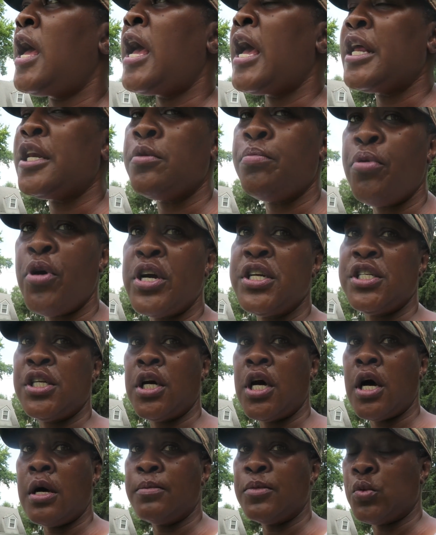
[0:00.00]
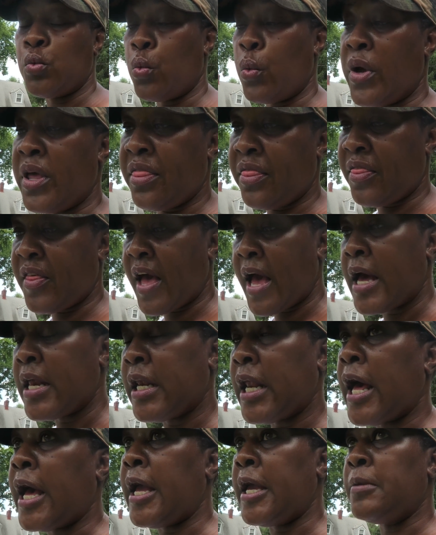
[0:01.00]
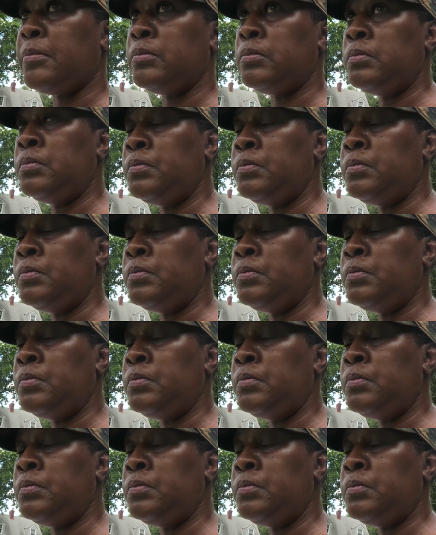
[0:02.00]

and depression comes with that, like,